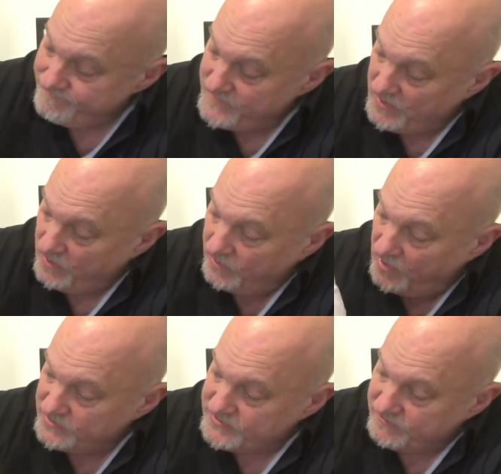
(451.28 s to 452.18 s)
you know,
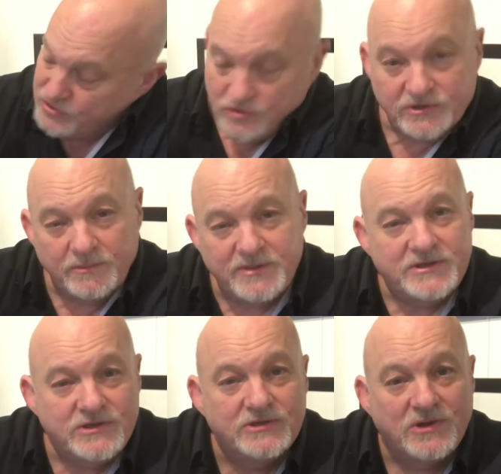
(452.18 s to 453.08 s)
lots of
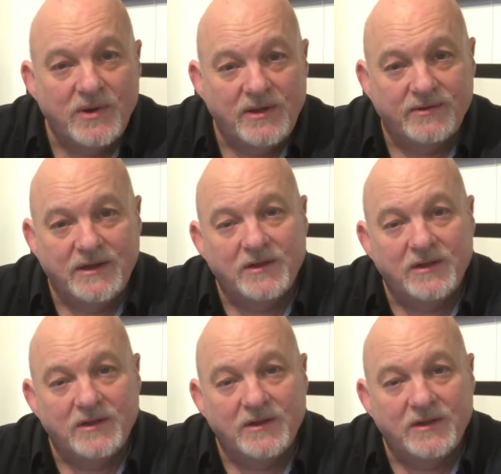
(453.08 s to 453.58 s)
juxtapositions going on here,